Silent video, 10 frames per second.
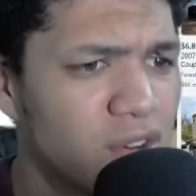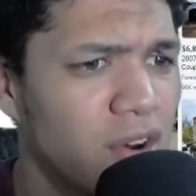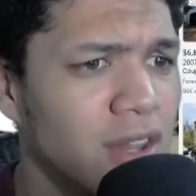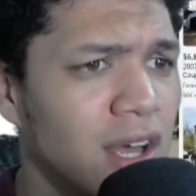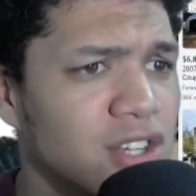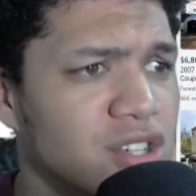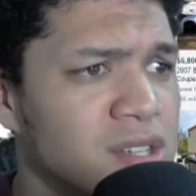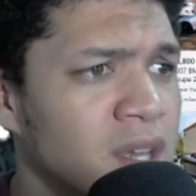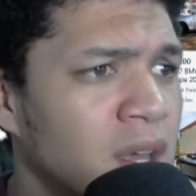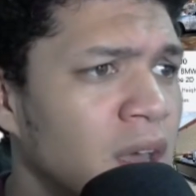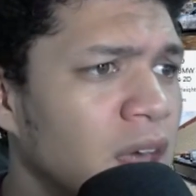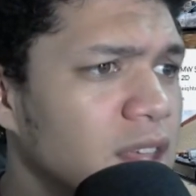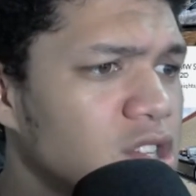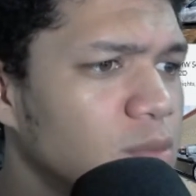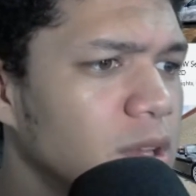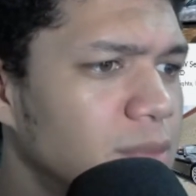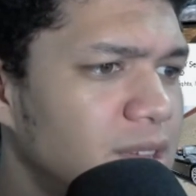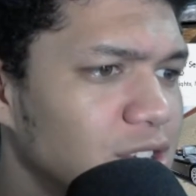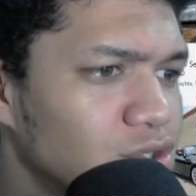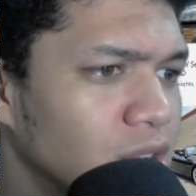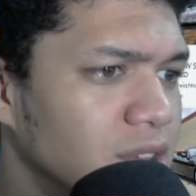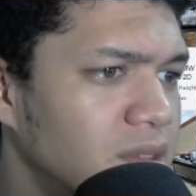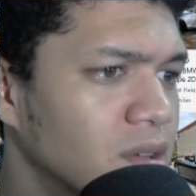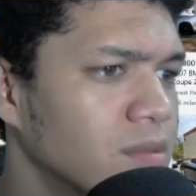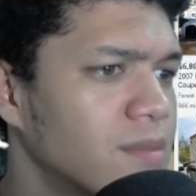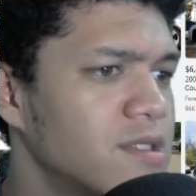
on hard launches. This could be a potential good deal.